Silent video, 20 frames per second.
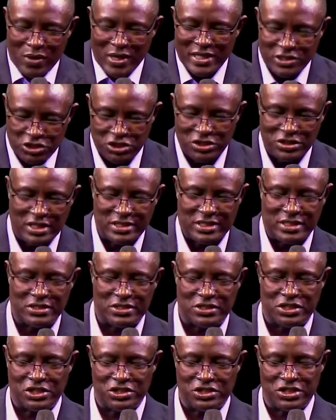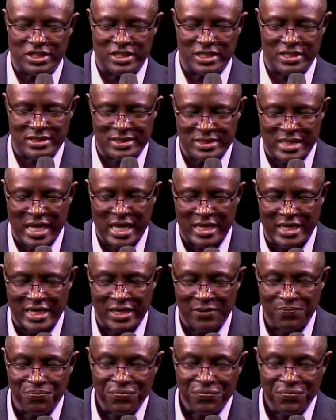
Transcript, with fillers: What Jesus is teaching is like